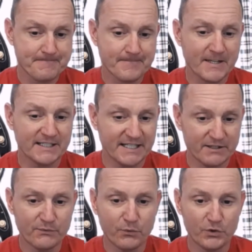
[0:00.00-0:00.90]
Again,
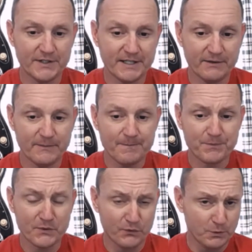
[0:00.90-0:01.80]
for the
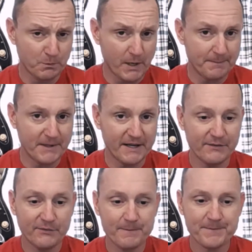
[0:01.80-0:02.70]
food prep knife,
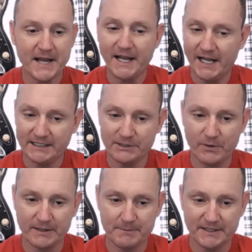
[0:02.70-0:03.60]
I highly
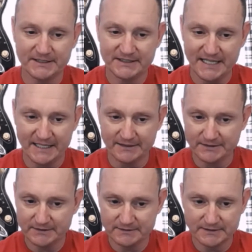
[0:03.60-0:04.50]
recommend the
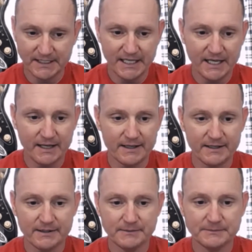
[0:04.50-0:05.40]
stainless.
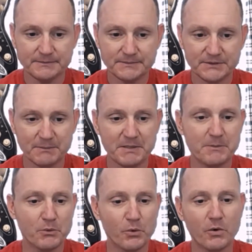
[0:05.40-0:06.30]
Some
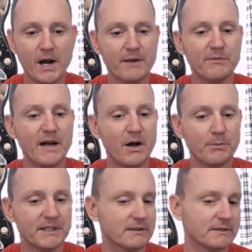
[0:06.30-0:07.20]
people cry foul
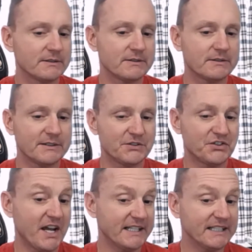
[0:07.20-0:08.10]
because it's
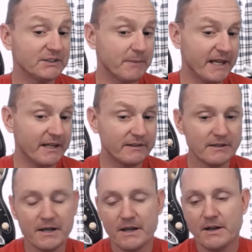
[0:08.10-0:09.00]
Chinese made
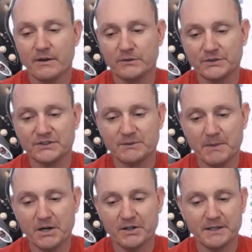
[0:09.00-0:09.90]
versus
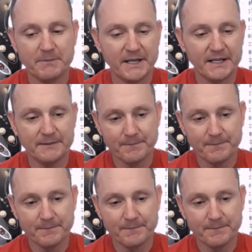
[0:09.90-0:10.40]
American made.